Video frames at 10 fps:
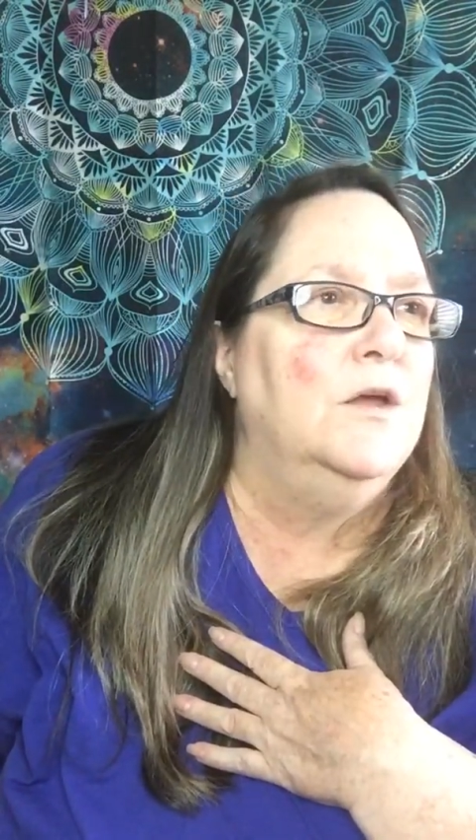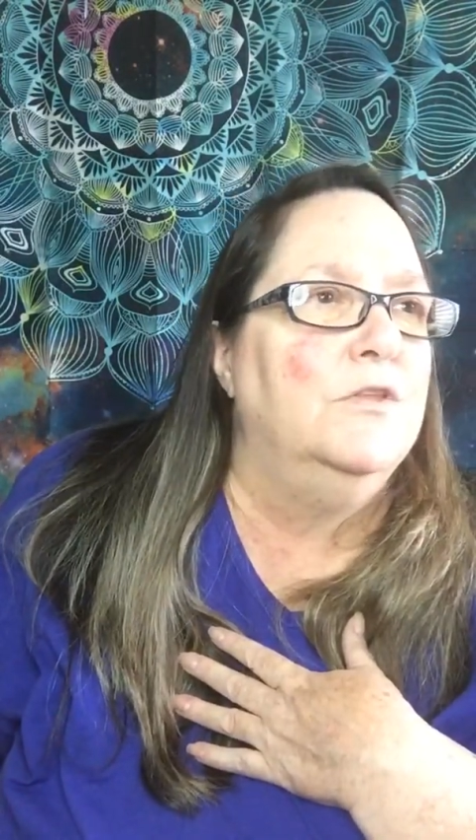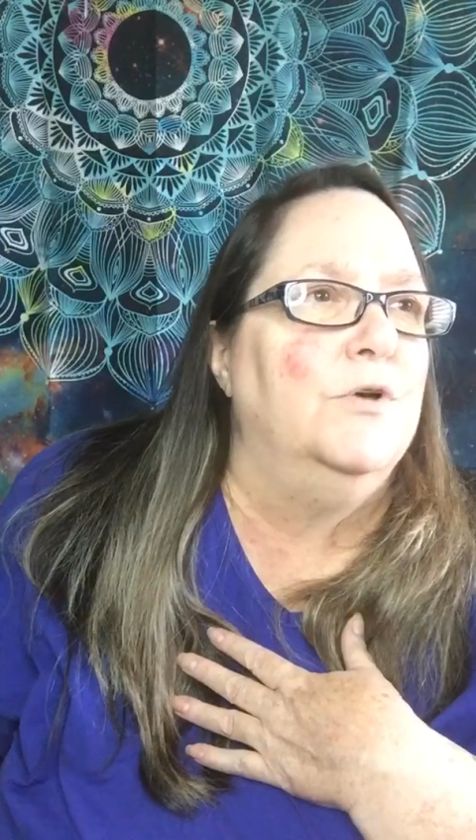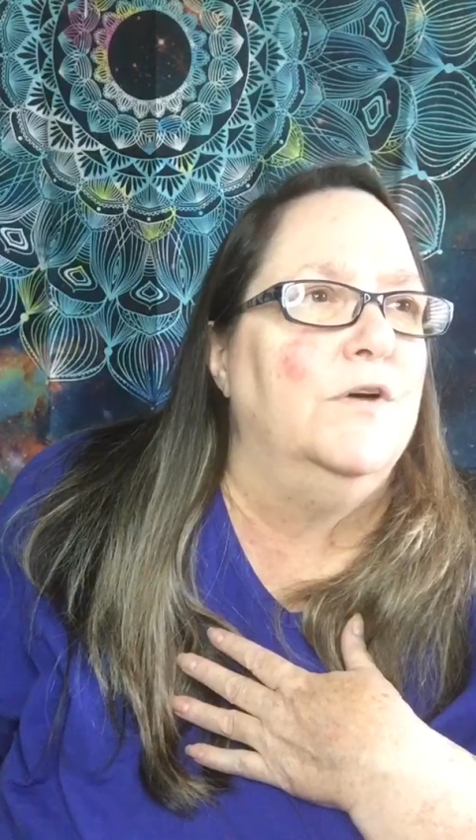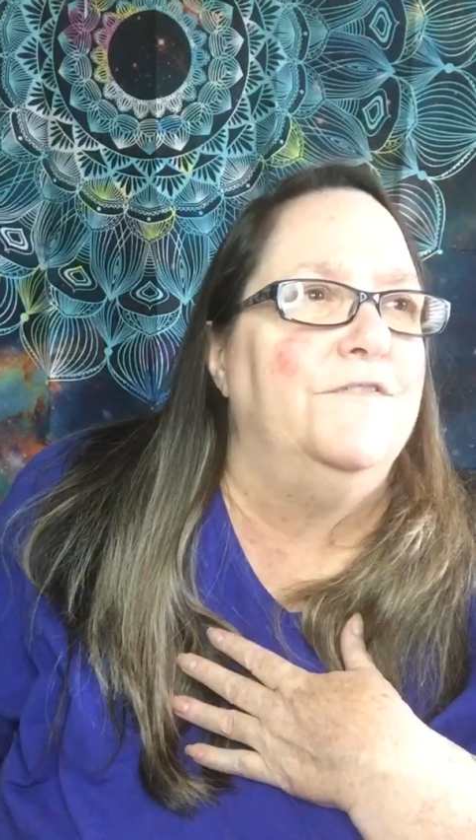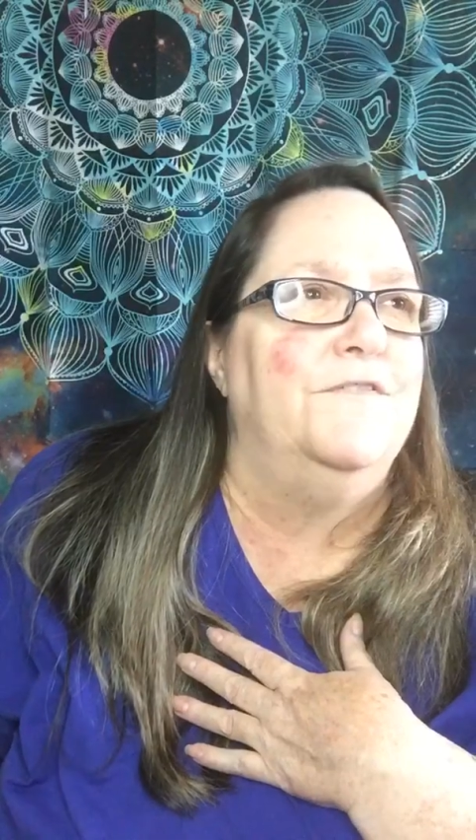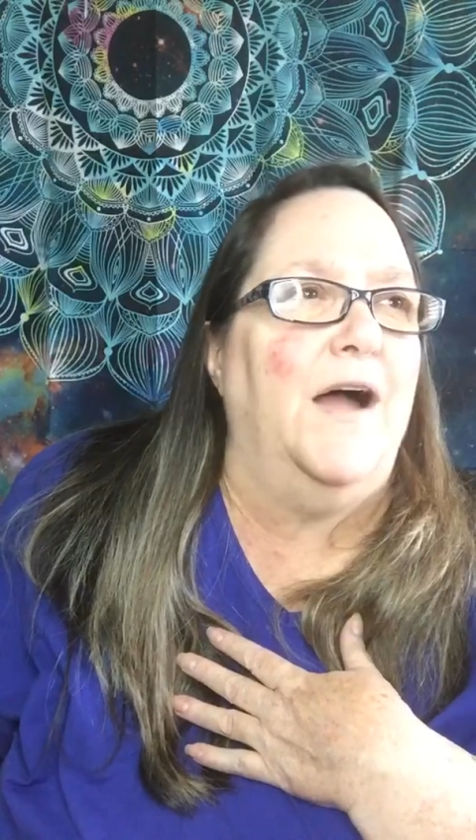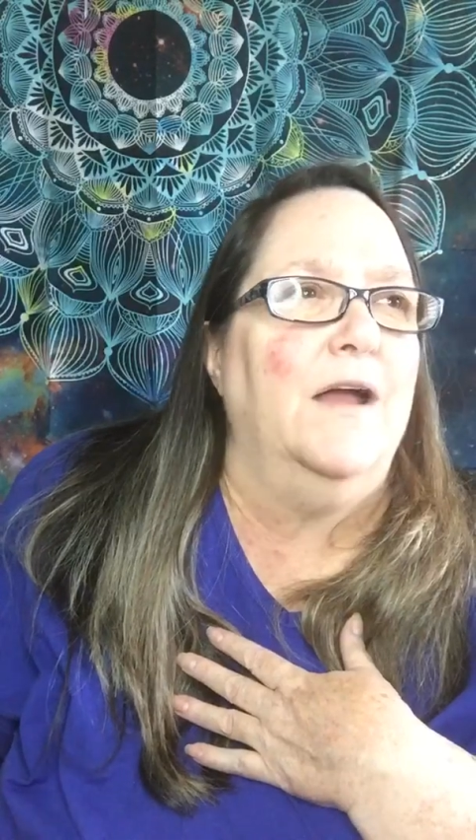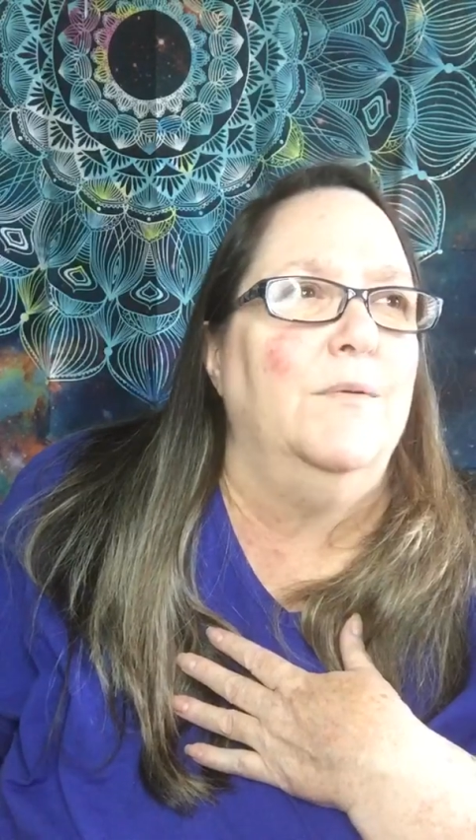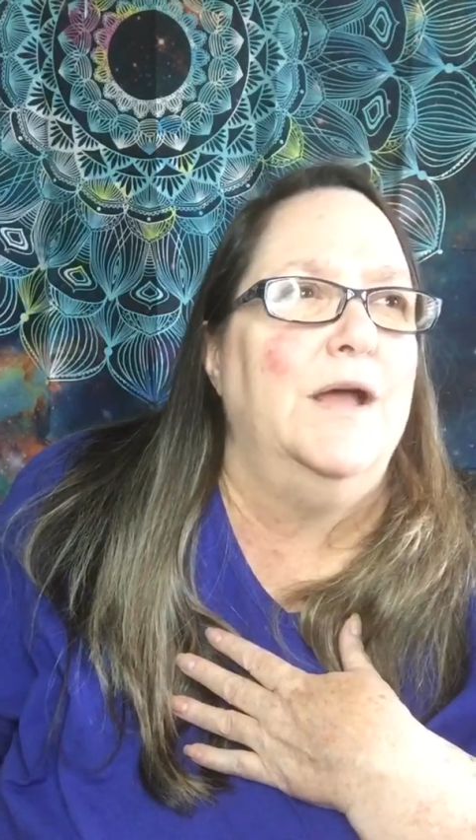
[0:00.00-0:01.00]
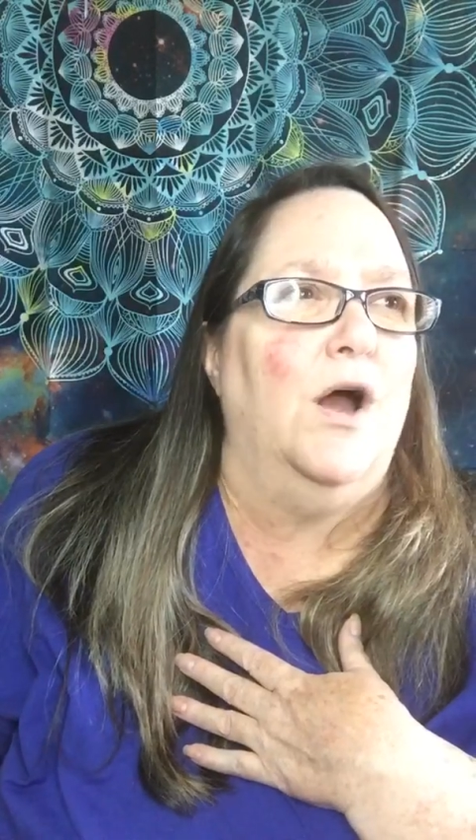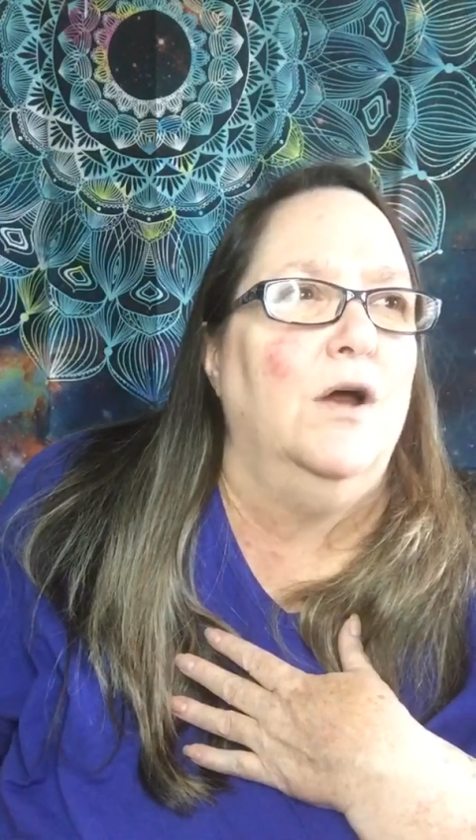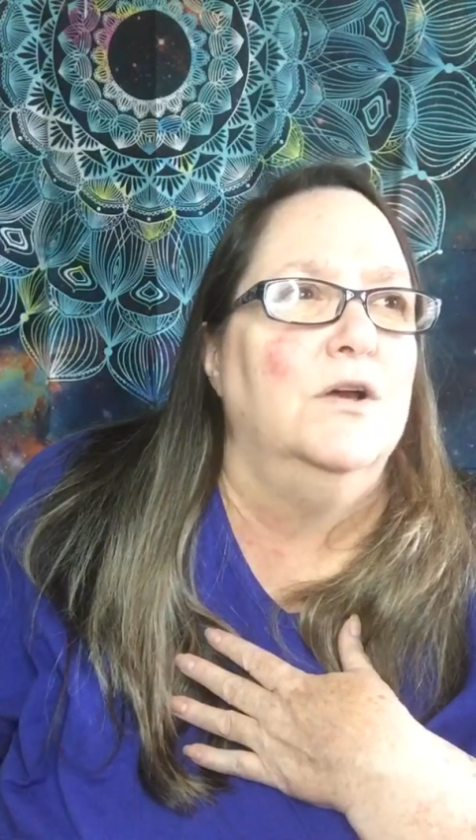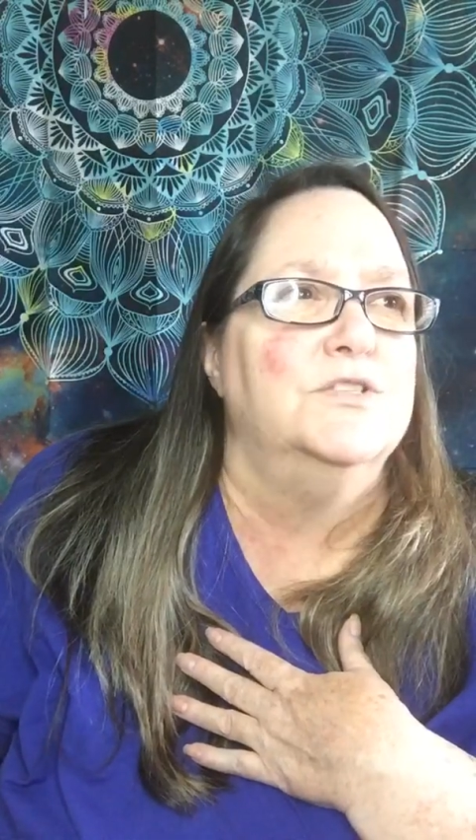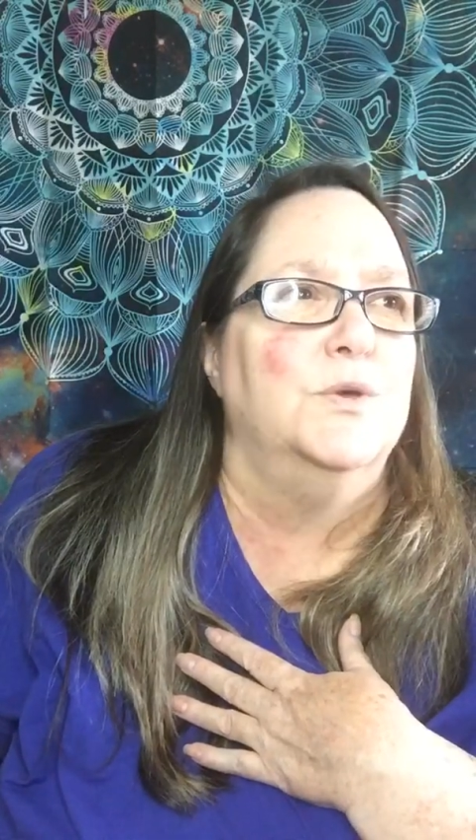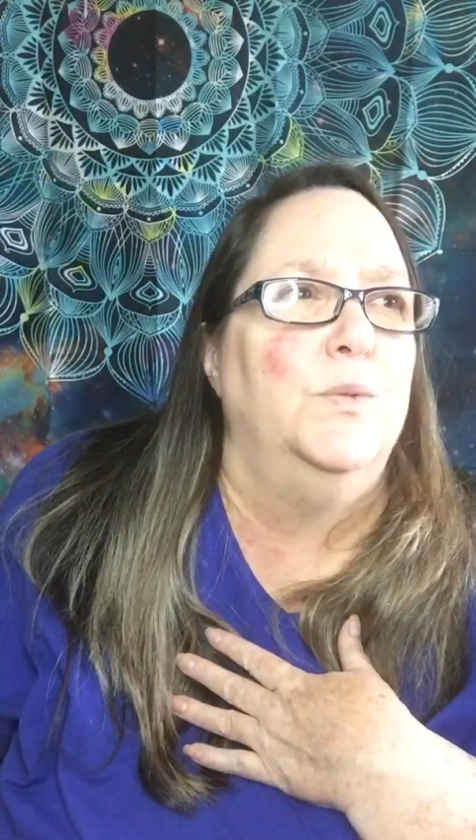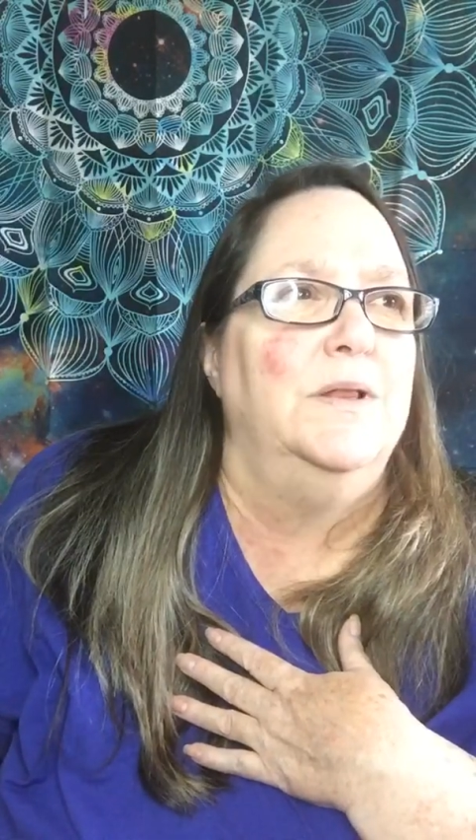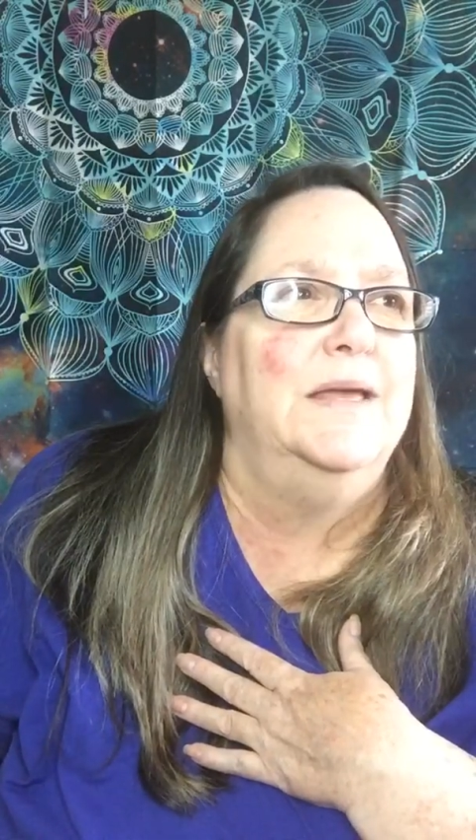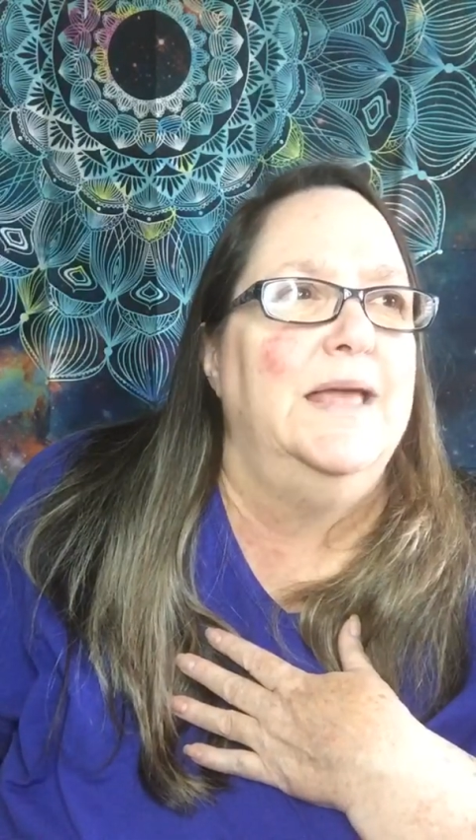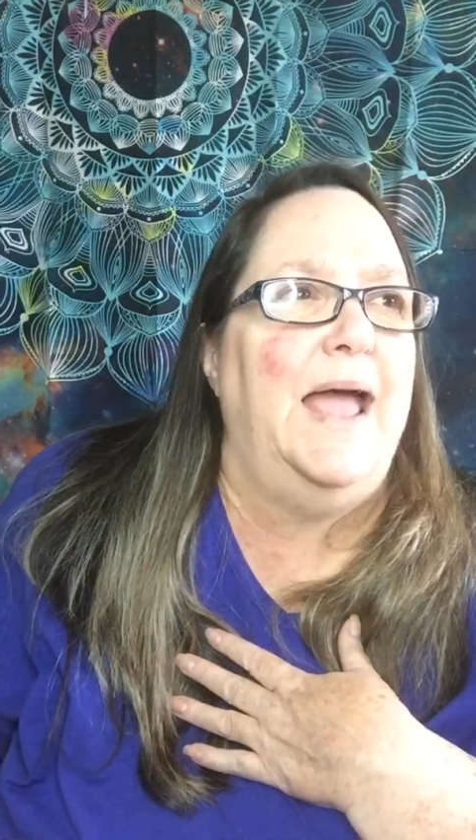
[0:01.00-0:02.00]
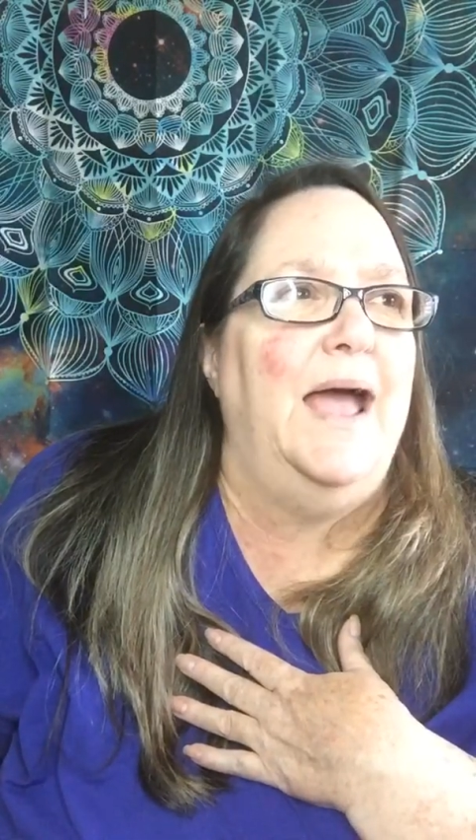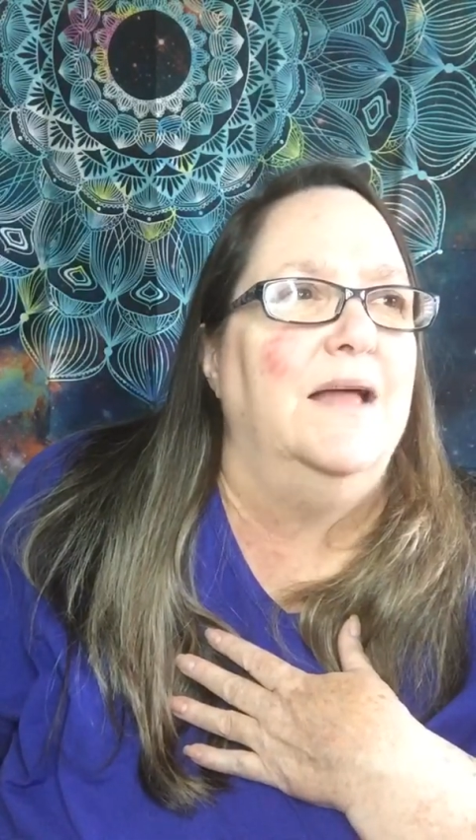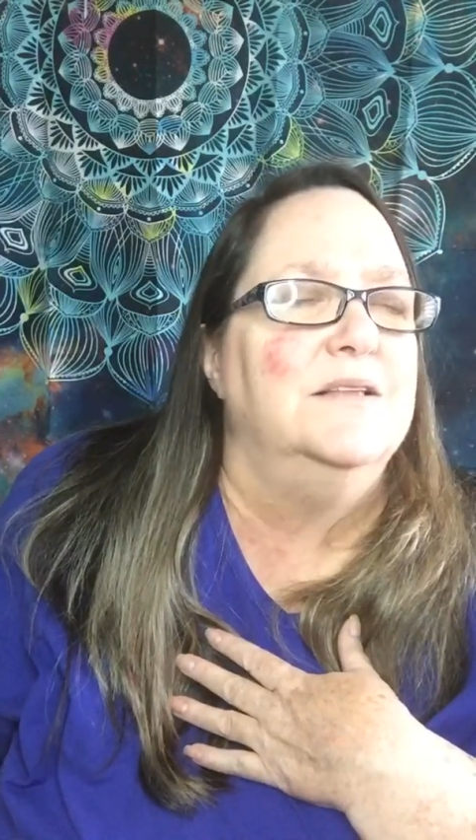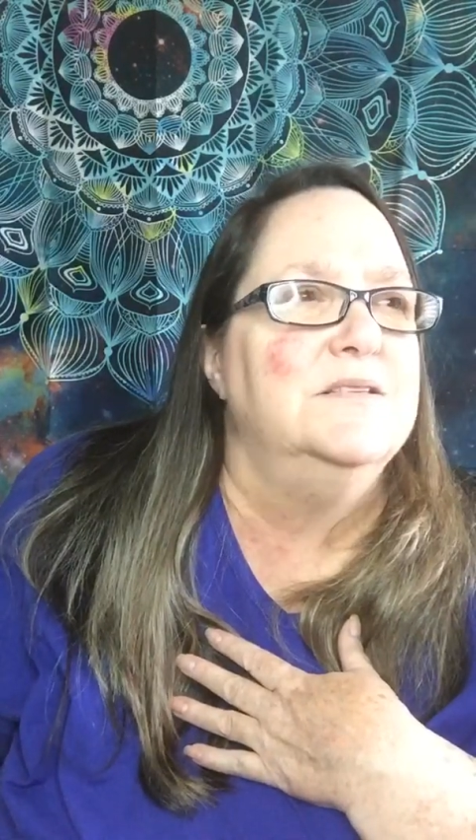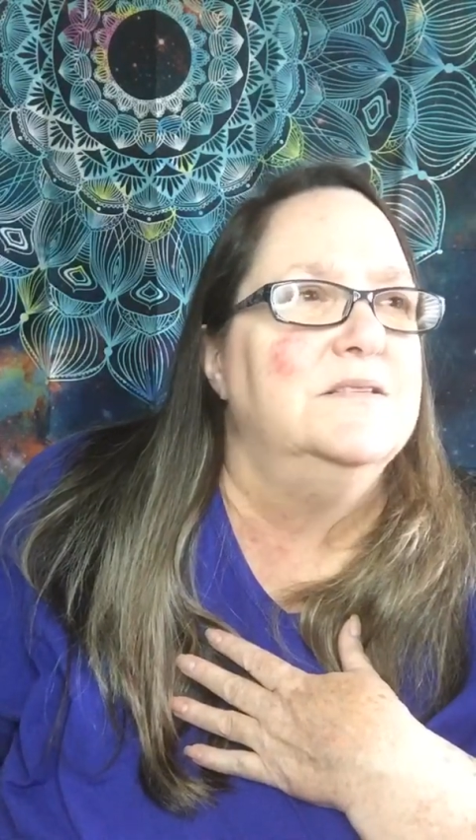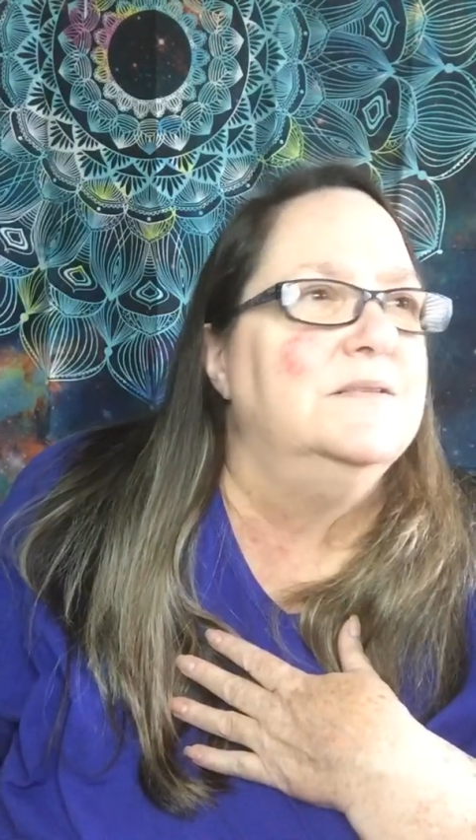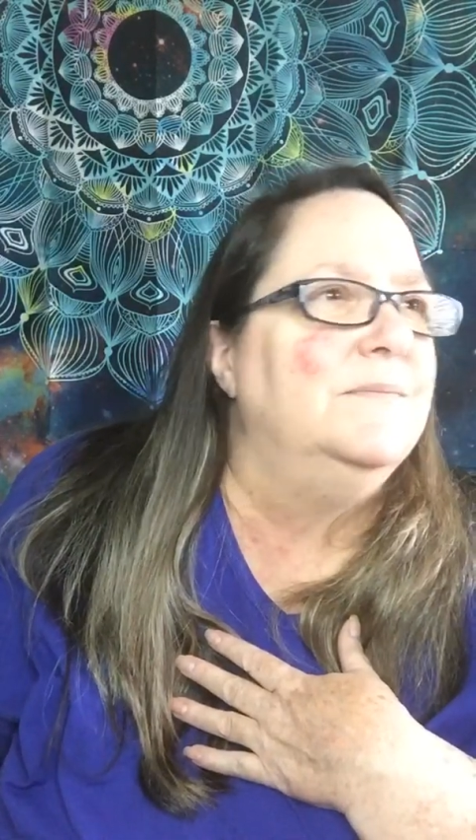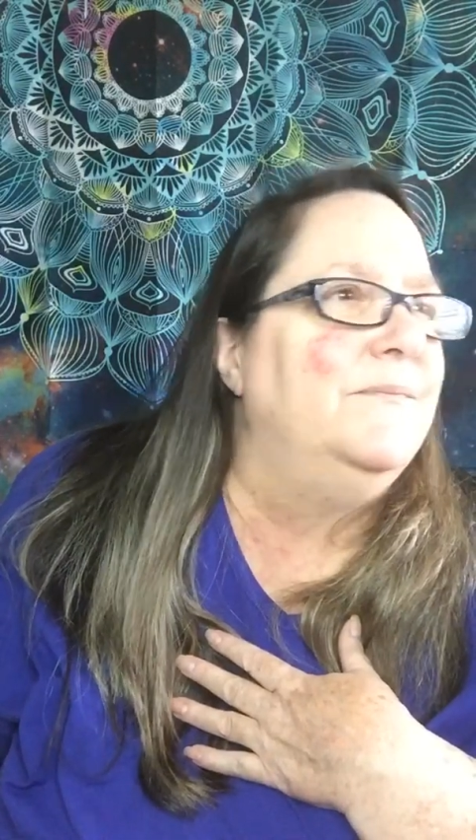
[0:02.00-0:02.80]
Through our fiery hearts and willing hands,